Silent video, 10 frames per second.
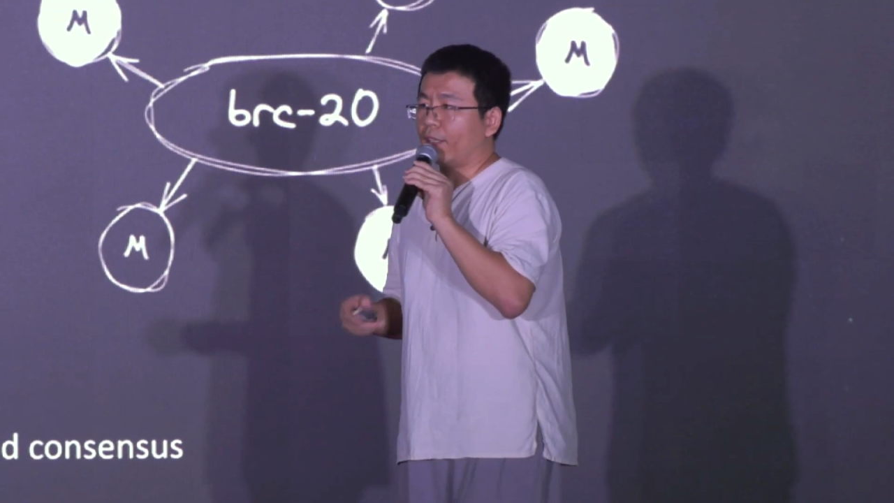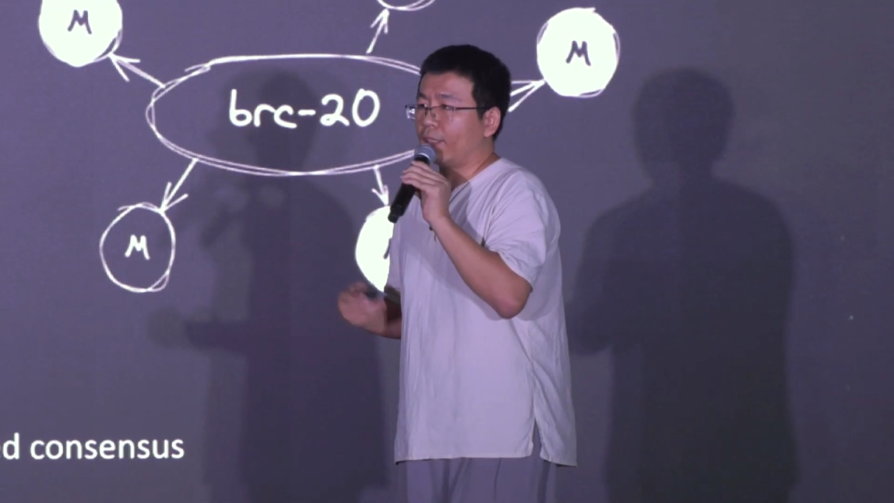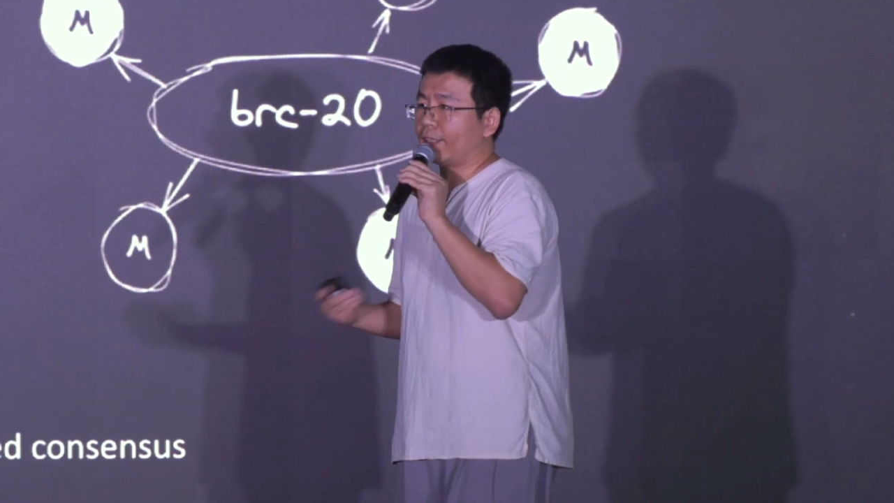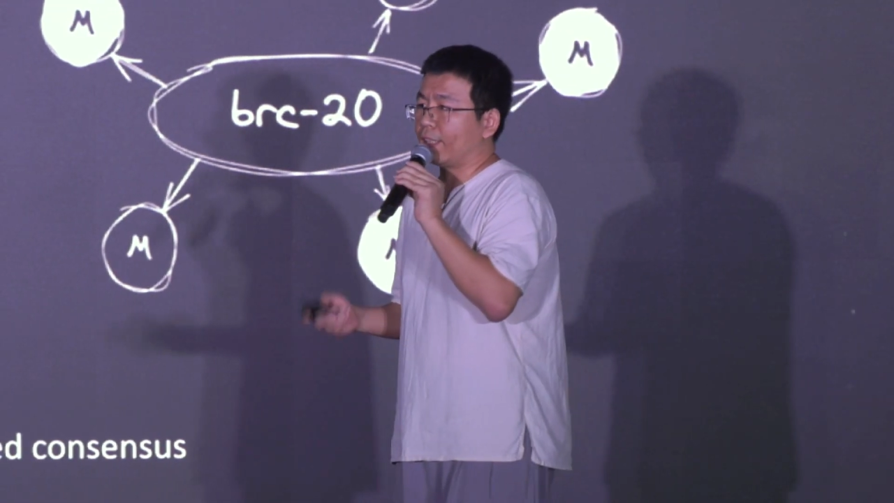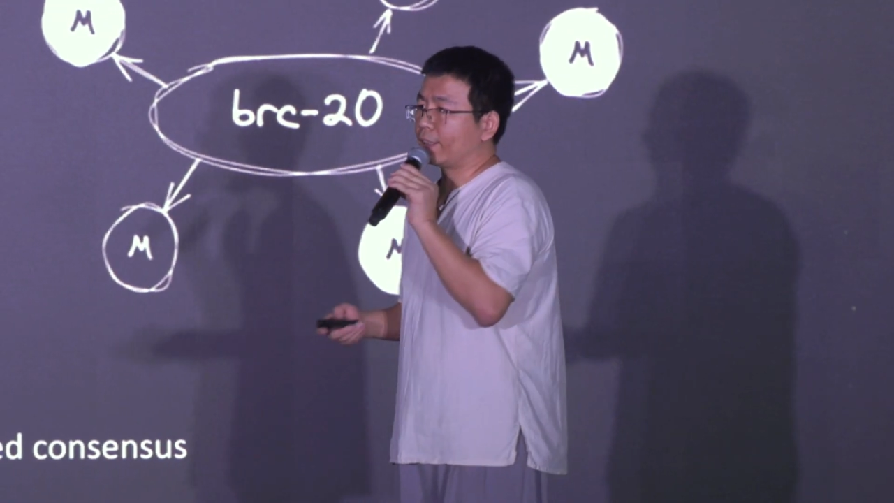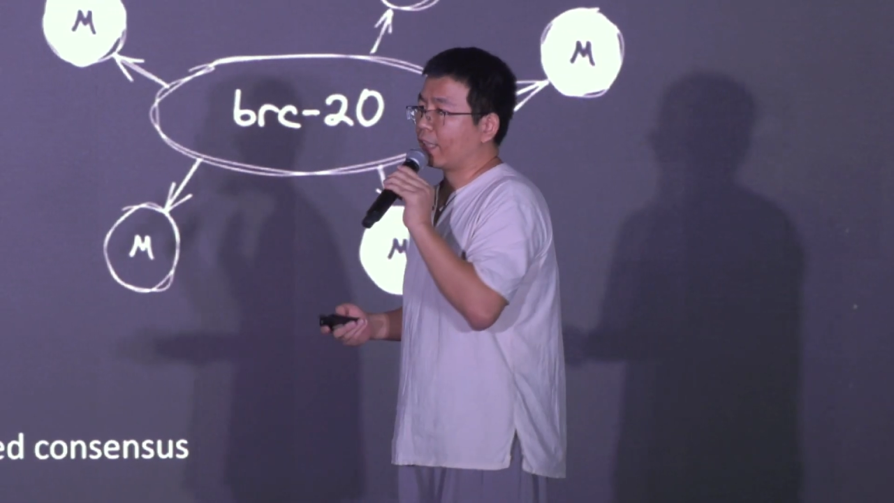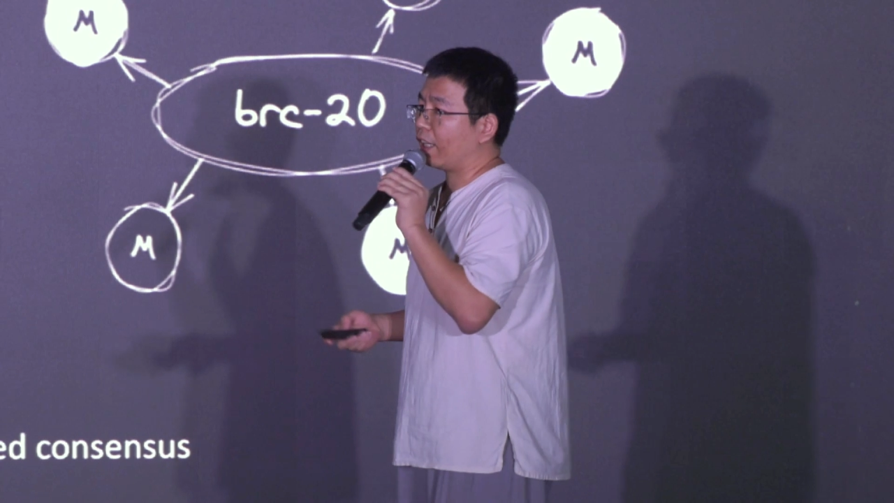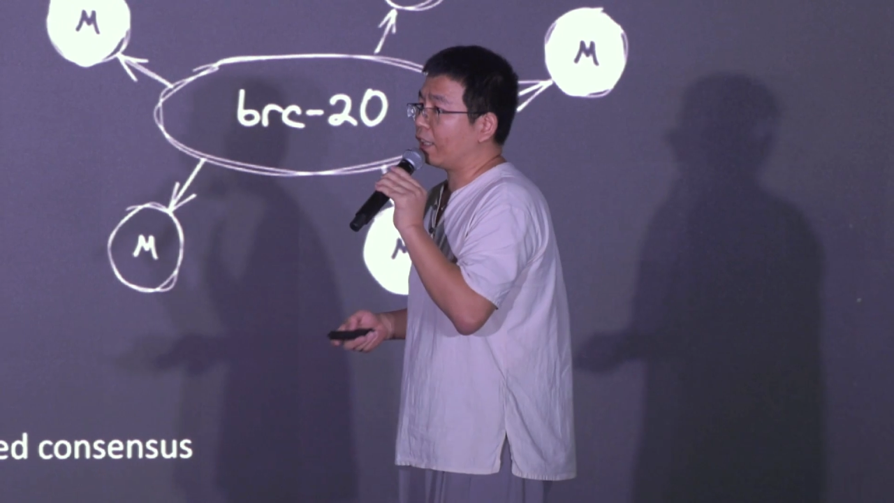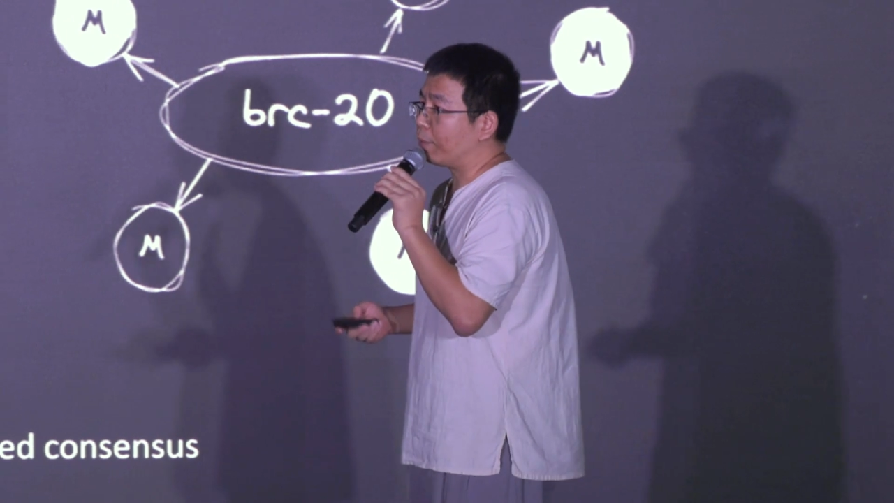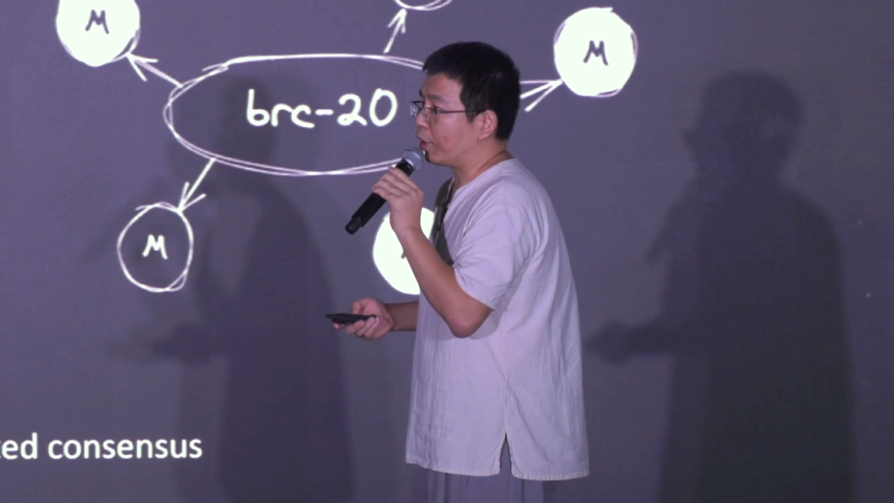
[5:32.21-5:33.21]
a
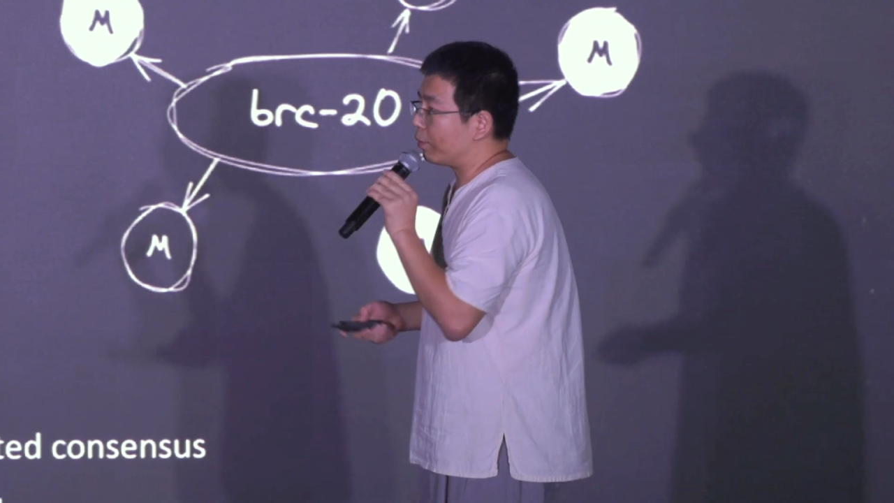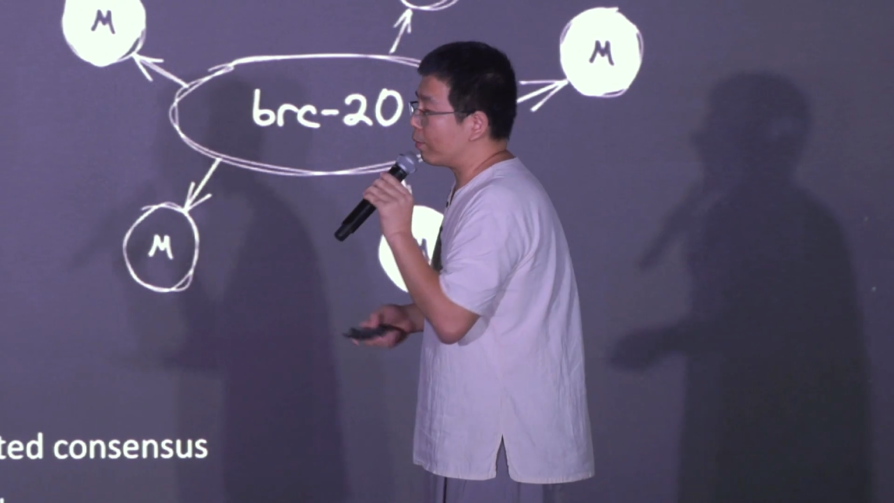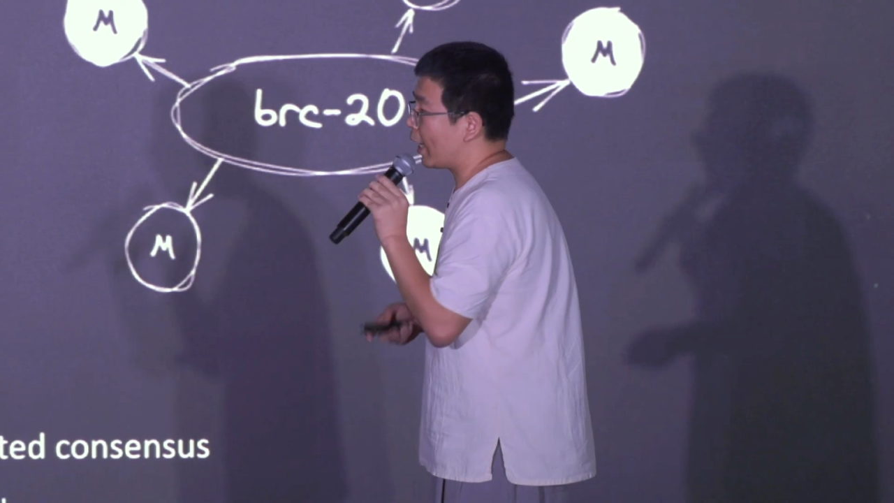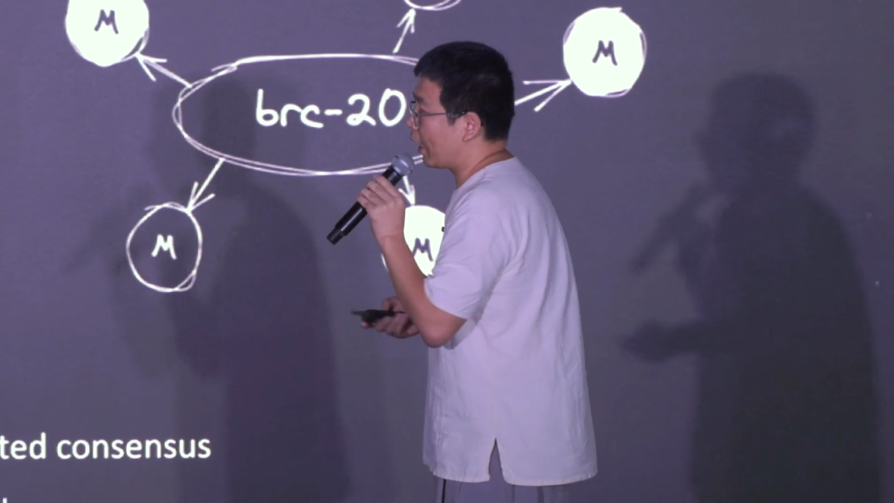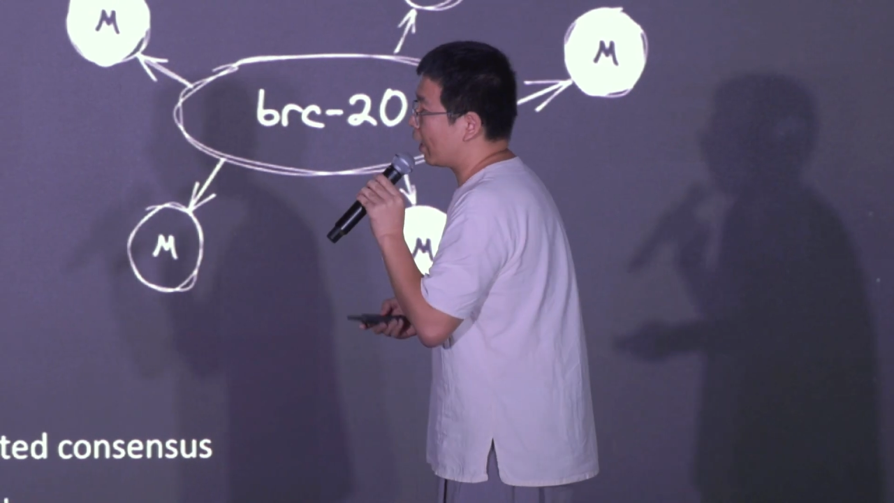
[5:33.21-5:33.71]
sustainable way?